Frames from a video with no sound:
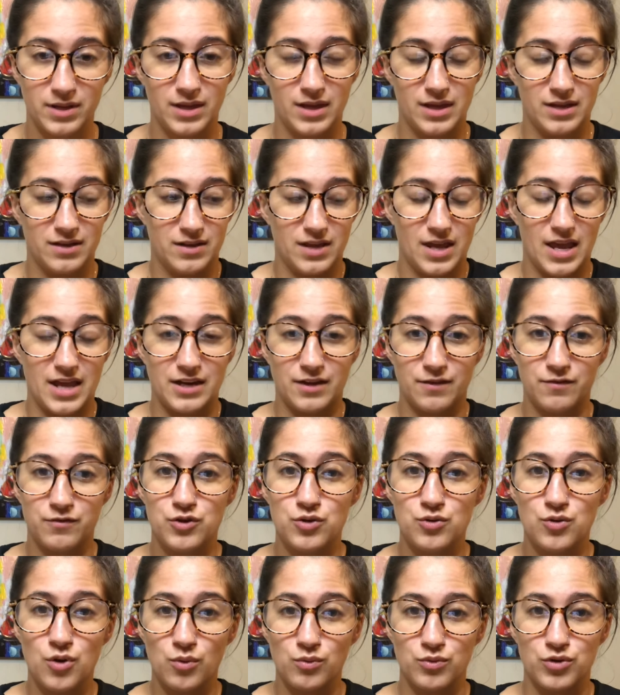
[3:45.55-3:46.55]
And, and if
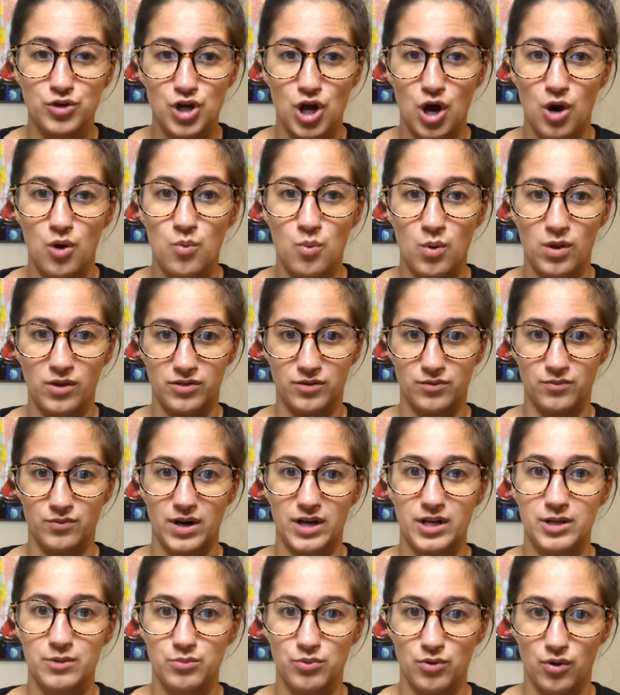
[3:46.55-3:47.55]
you don't know what the
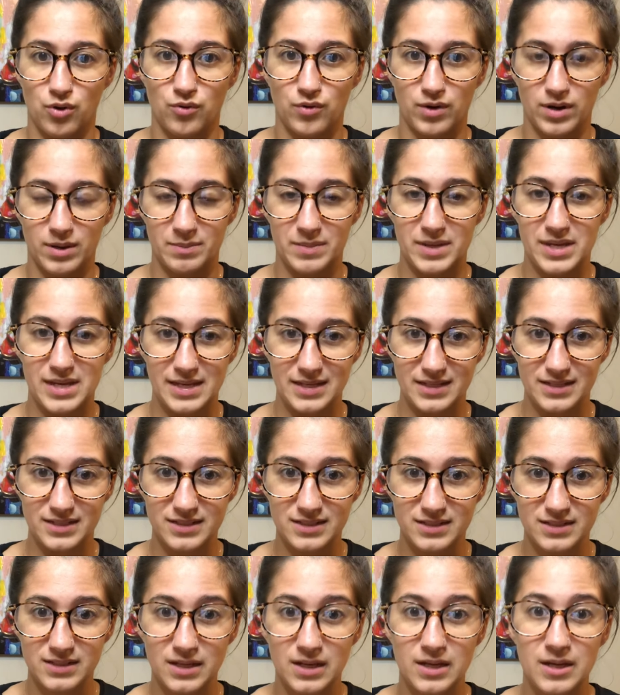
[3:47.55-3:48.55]
Ready program
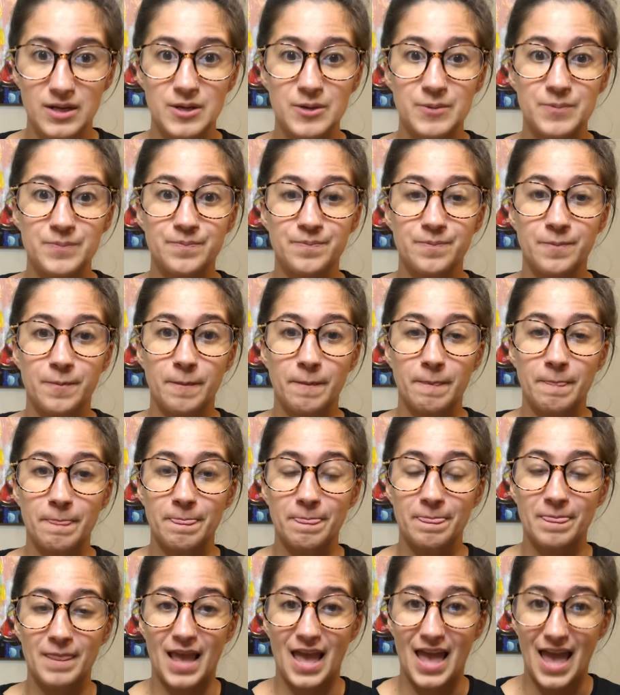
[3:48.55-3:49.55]
is,
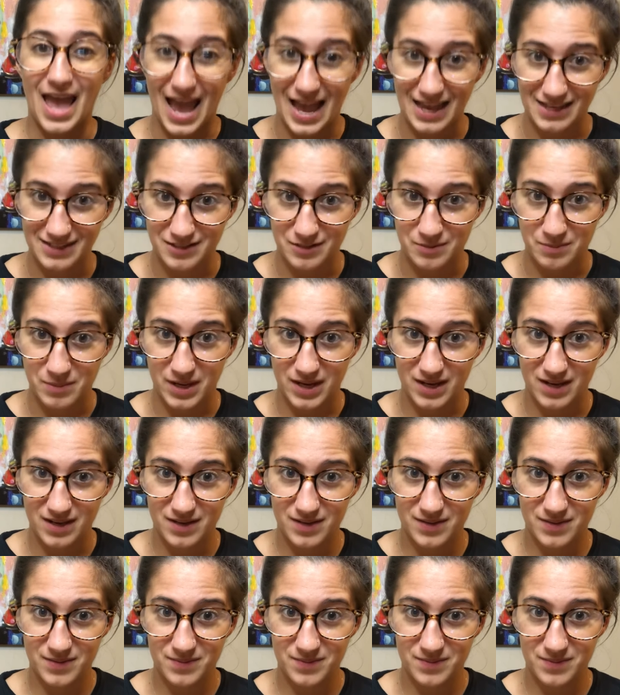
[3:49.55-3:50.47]
ask me.